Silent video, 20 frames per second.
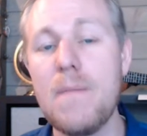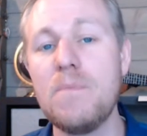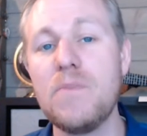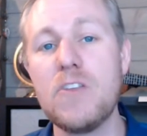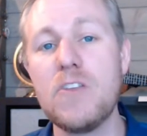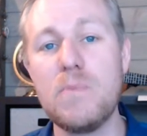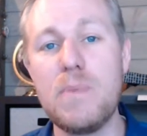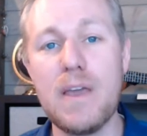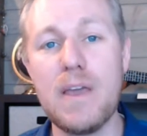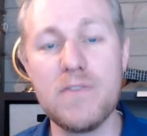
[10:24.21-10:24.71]

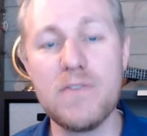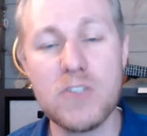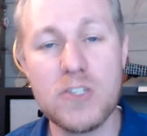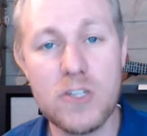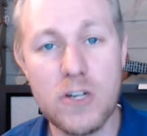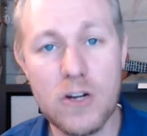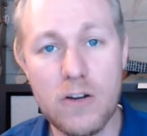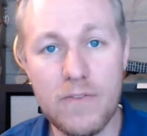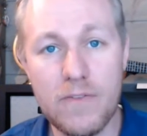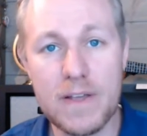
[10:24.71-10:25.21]
to be of
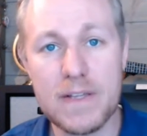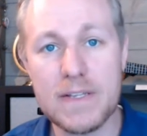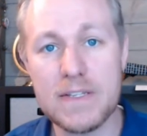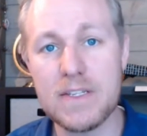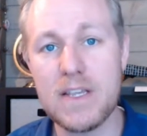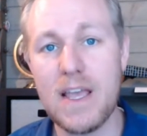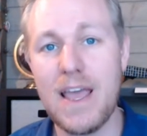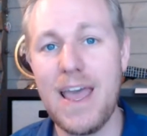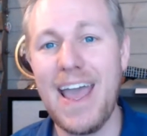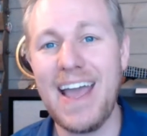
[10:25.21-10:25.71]

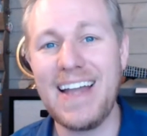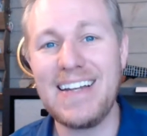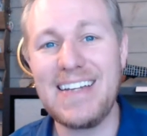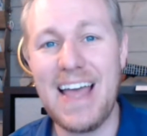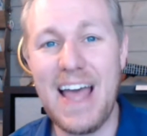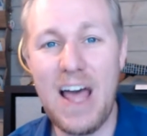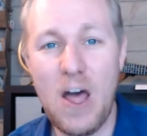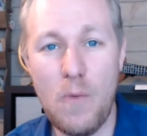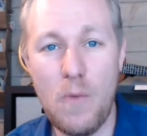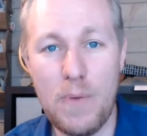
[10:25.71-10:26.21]
service, and to
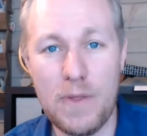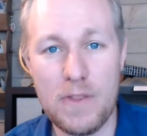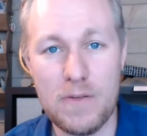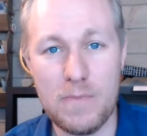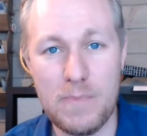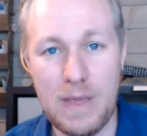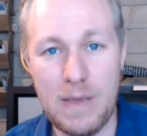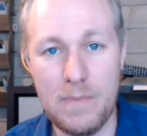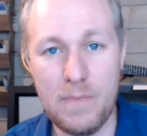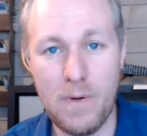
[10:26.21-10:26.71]
help other
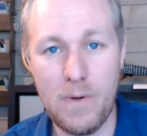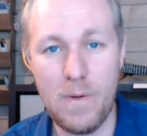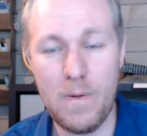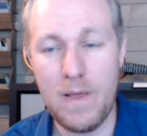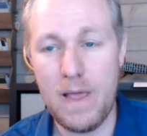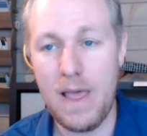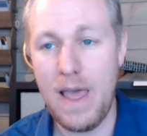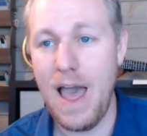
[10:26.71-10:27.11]
people.